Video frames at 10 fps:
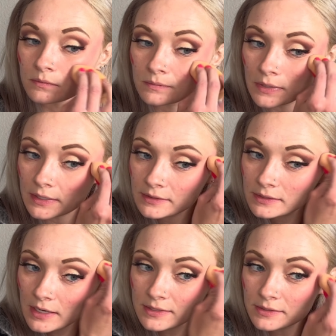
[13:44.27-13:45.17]
But it
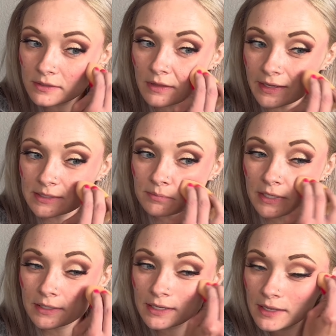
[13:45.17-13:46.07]
does look like it's
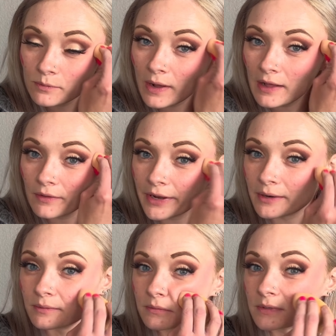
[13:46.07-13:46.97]
blending in well.
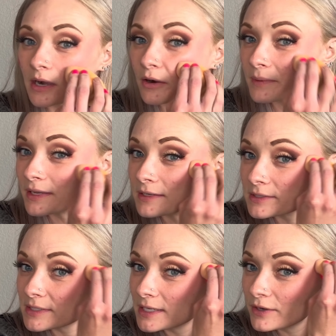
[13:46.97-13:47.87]
Now, are we gonna
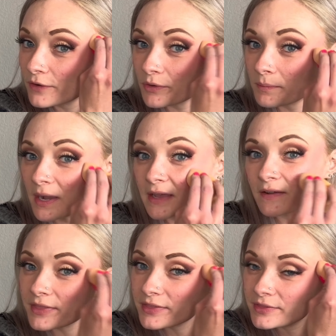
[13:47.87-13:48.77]
see it over my
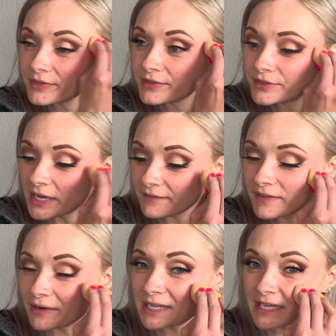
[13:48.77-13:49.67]
thick
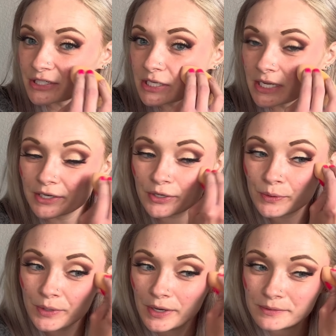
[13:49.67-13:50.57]
foundation? Who
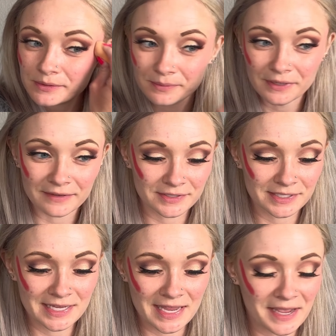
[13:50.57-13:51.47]
knows? We'll have to
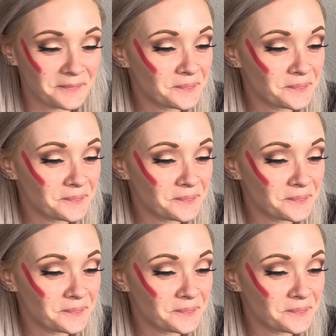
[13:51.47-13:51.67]
see.